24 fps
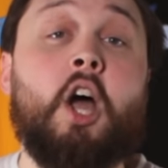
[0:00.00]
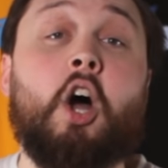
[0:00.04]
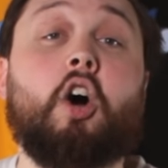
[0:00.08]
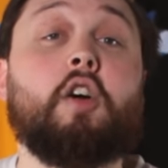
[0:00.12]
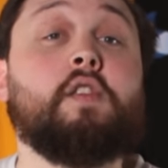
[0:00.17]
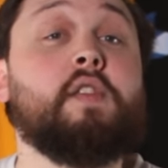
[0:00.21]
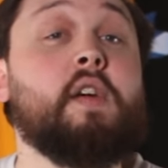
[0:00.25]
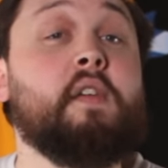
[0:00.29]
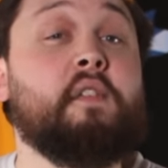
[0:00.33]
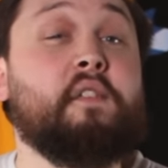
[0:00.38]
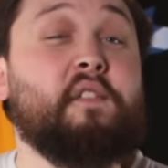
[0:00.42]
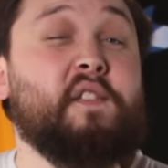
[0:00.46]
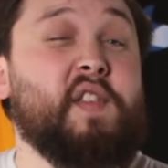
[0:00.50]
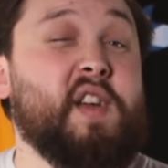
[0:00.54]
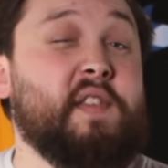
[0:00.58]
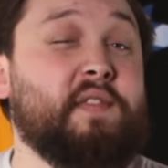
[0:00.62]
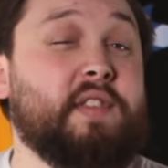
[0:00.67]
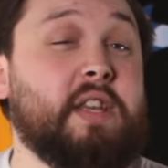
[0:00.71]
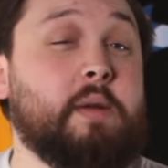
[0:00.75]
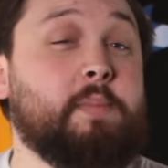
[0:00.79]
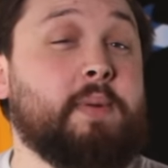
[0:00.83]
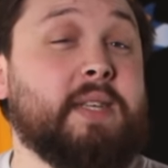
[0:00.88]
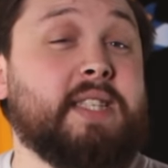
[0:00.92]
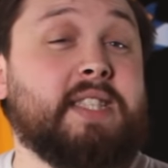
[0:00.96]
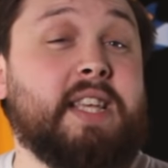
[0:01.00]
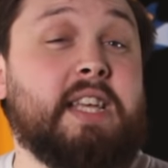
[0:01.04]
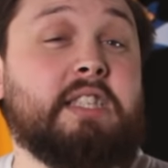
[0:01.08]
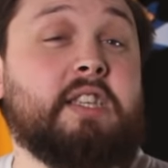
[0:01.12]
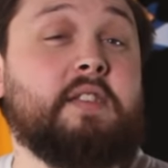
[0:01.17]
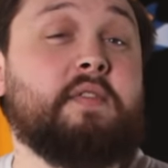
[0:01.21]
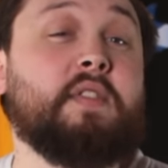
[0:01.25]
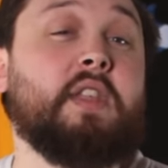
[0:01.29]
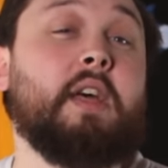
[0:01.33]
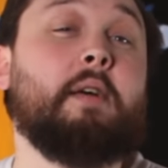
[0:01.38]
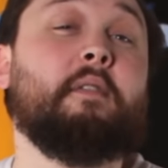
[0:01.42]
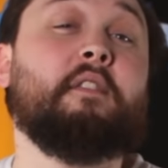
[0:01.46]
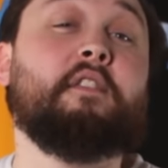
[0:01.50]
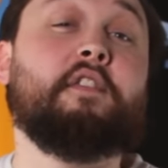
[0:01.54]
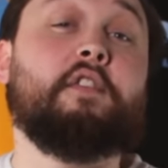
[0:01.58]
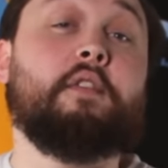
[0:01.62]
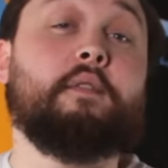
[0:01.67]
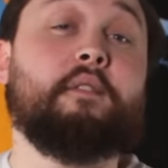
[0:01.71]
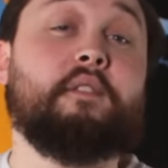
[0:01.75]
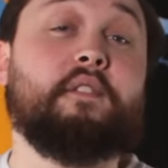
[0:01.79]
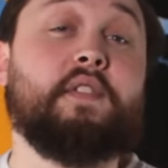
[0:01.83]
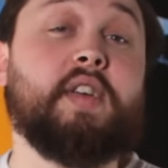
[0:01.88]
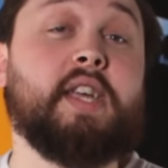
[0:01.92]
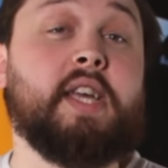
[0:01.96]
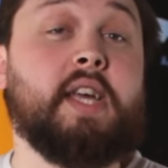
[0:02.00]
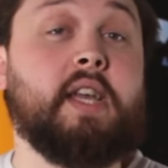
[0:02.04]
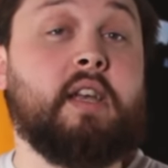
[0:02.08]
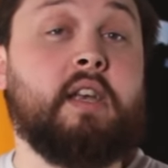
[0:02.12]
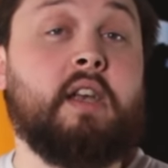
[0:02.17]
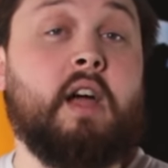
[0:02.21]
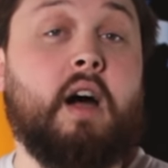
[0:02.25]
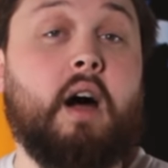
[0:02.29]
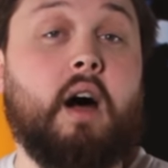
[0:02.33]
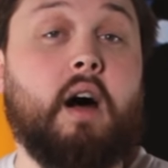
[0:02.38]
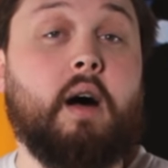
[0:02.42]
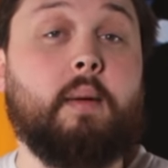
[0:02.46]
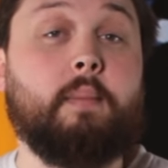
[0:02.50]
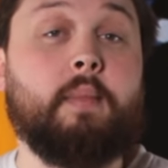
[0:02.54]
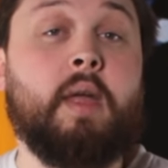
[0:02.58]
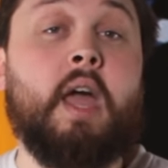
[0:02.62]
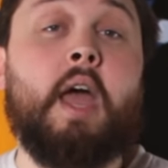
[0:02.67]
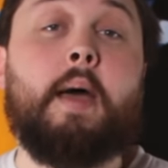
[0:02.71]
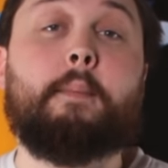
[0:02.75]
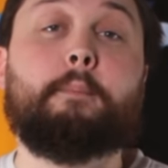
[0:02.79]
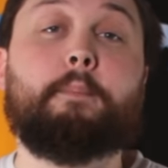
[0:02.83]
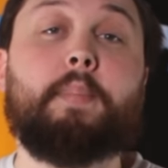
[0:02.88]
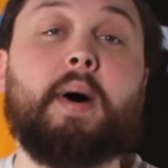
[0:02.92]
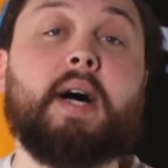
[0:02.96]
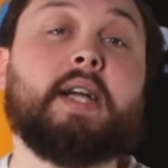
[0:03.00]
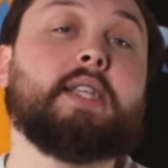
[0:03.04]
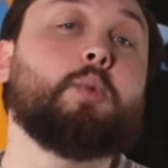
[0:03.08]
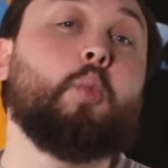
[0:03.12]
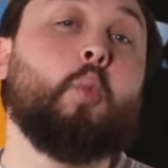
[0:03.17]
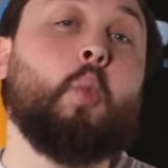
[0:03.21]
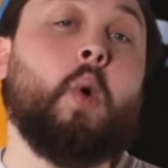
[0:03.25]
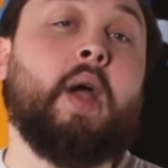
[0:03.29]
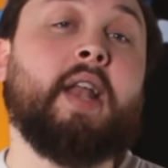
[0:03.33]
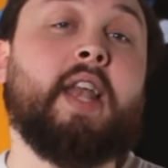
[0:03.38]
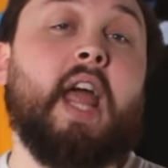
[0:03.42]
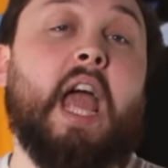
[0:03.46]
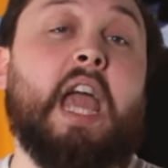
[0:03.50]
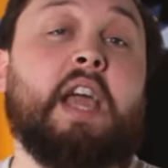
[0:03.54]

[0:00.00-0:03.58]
over 50% of them from Vietnam. But when